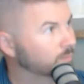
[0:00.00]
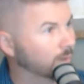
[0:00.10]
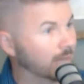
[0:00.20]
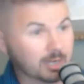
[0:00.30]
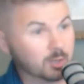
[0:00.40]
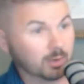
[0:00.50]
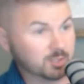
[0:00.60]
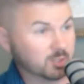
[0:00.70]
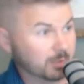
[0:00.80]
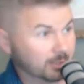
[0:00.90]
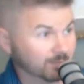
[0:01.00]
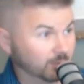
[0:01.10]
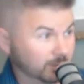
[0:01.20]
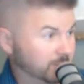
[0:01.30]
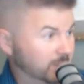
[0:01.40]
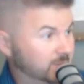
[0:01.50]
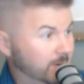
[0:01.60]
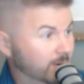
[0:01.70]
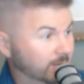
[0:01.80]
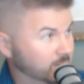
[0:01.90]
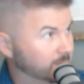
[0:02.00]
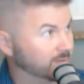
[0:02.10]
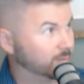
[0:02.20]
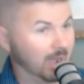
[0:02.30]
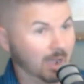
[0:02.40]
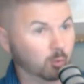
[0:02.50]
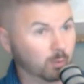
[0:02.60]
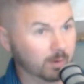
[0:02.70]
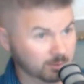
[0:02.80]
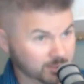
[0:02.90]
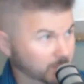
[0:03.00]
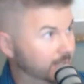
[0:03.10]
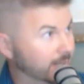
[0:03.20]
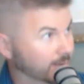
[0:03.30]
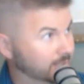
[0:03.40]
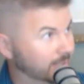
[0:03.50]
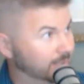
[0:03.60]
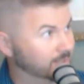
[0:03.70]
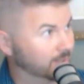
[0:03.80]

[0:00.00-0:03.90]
Right. And you're also being fully transparent in terms of how we are screening our tenants.